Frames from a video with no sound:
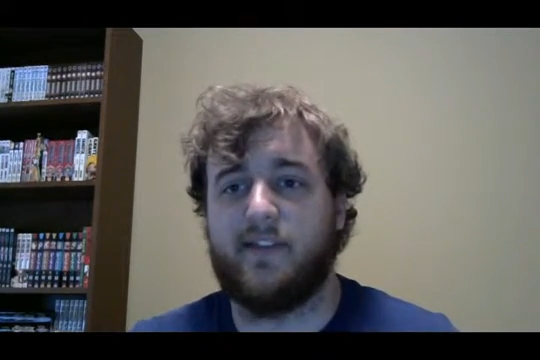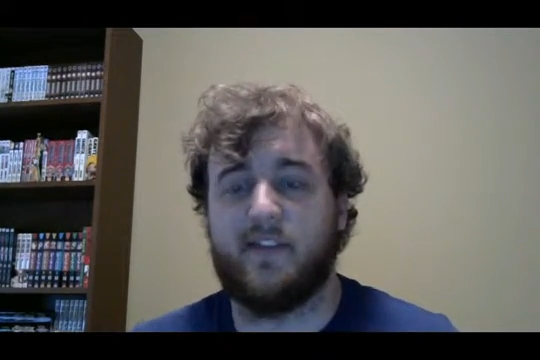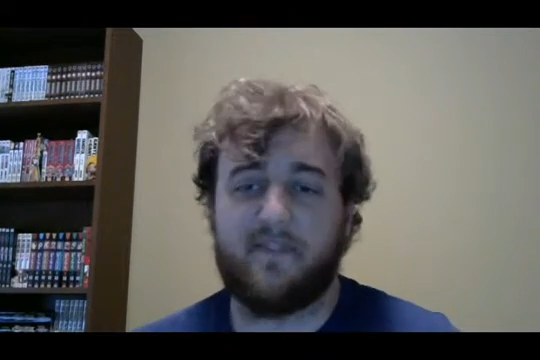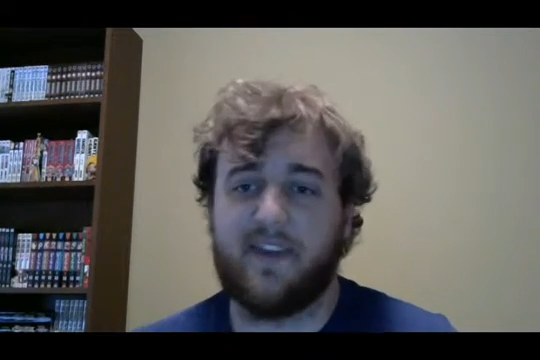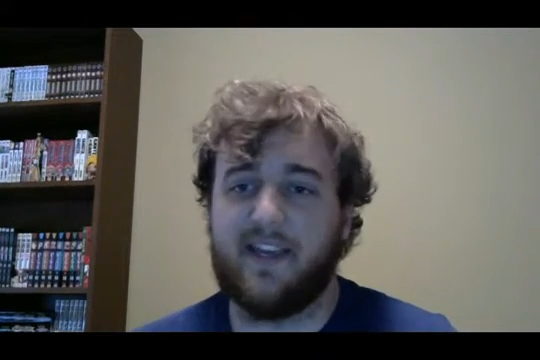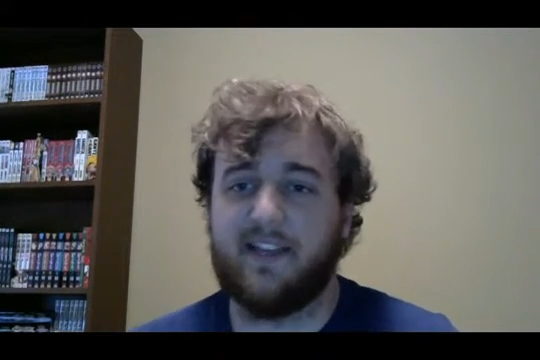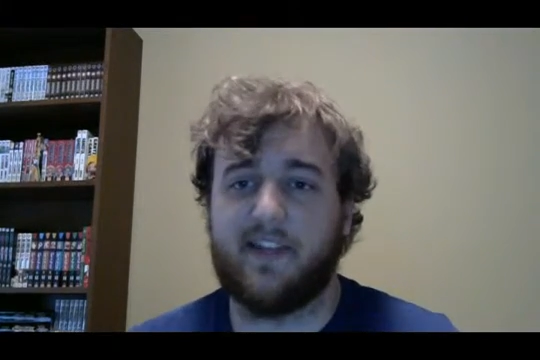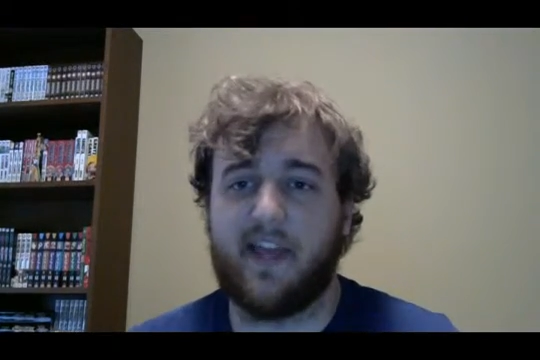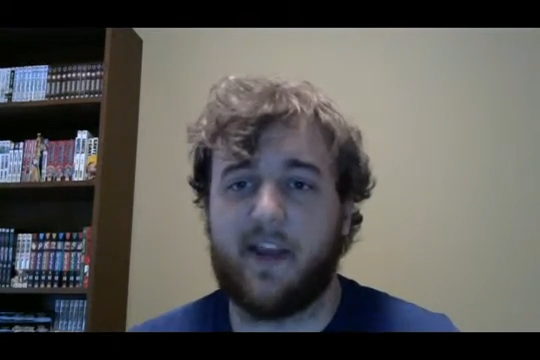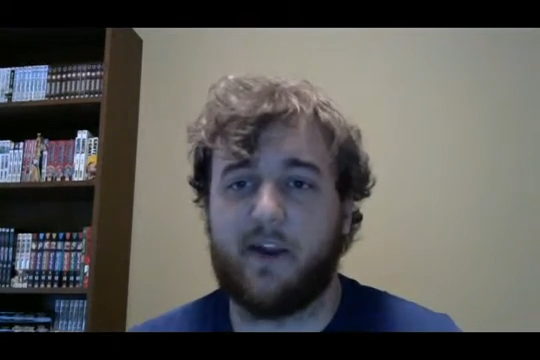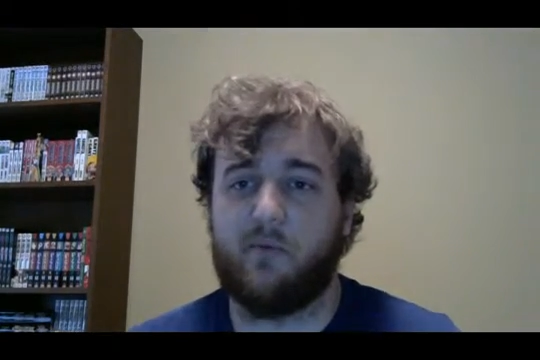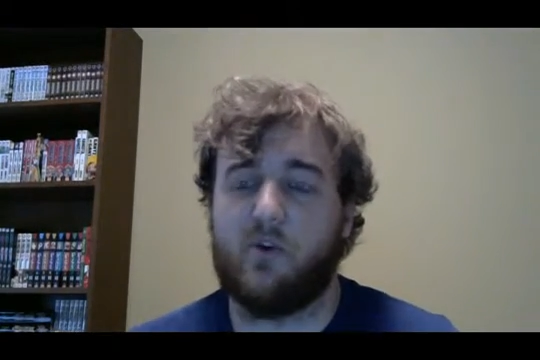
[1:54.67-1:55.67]
defeat
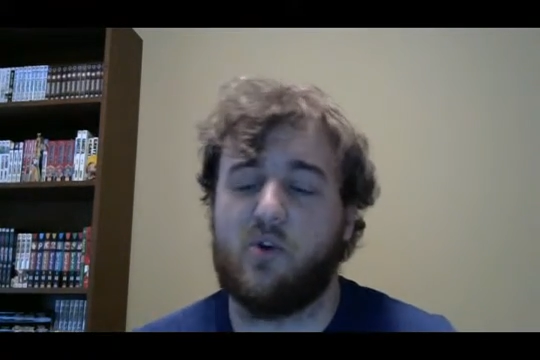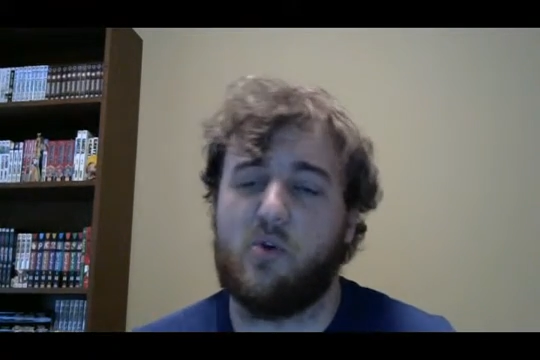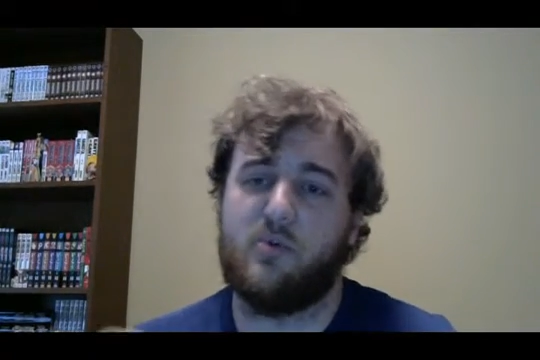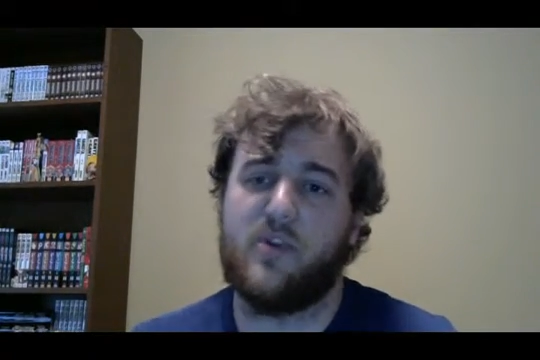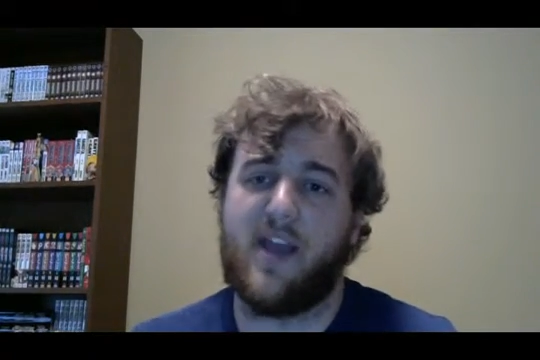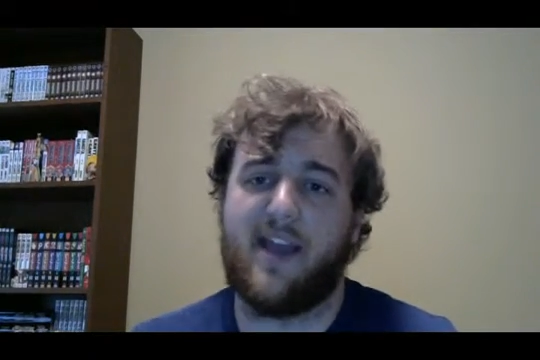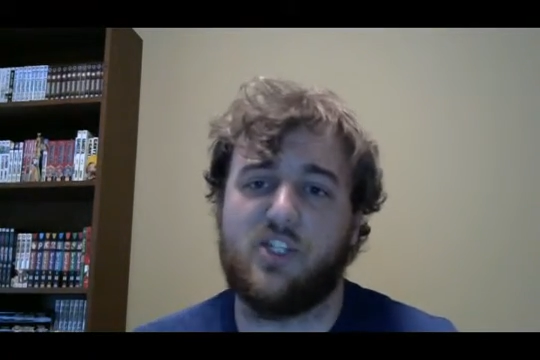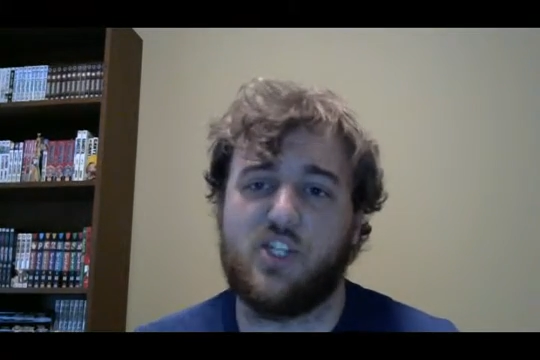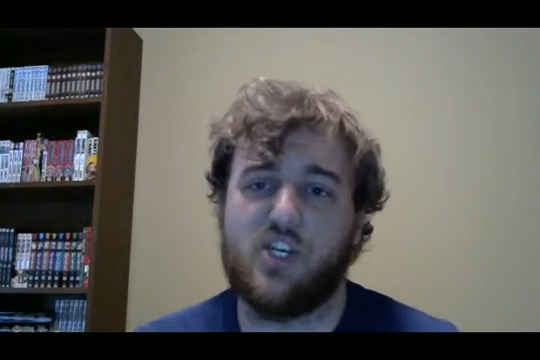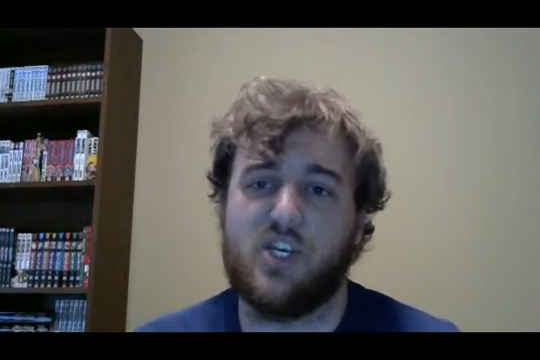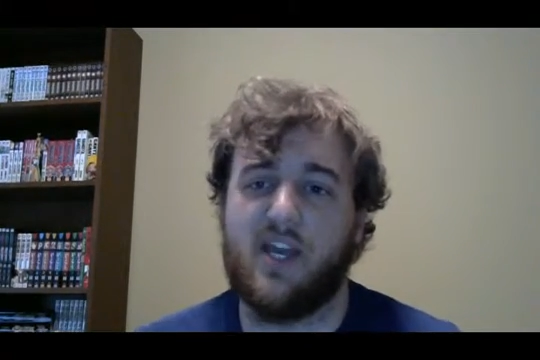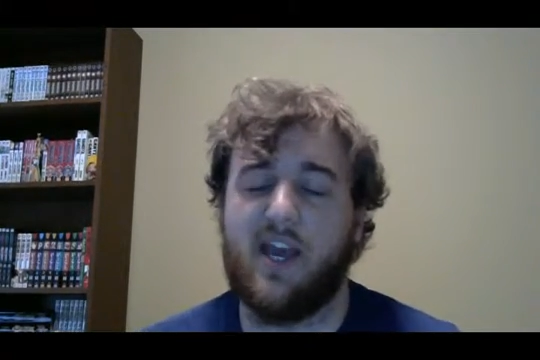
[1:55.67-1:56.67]
there, we go to
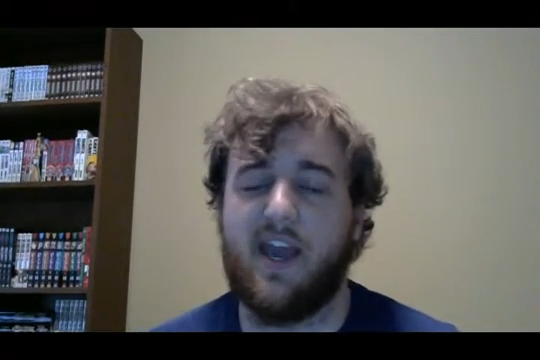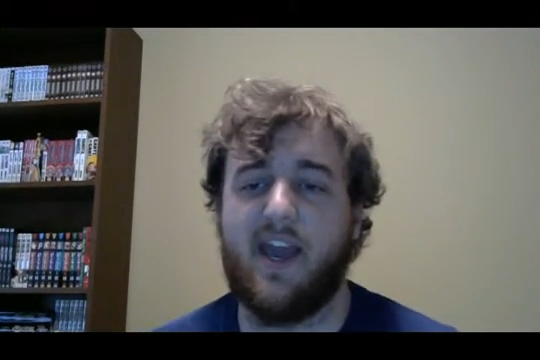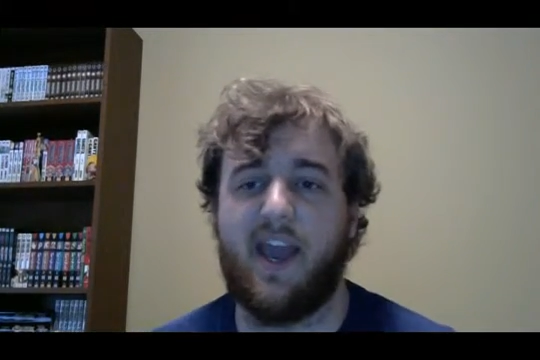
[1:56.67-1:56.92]
Eiji,